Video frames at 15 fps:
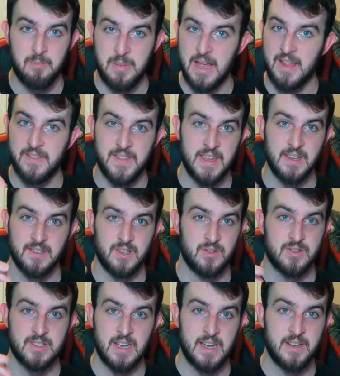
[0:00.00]
pen pad
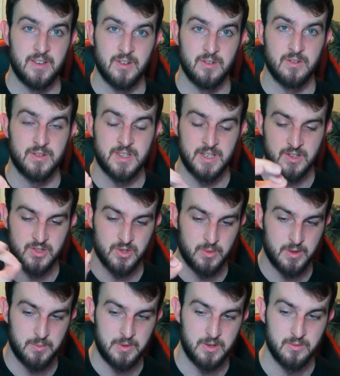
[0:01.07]
things that you sign your
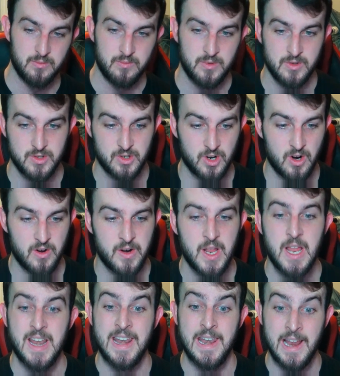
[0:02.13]
signature with when you use your
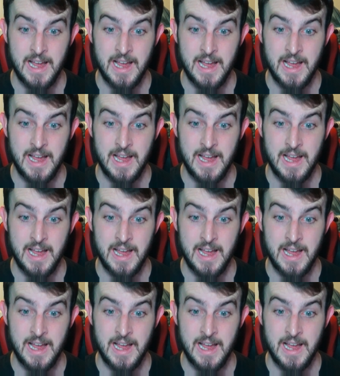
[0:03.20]
card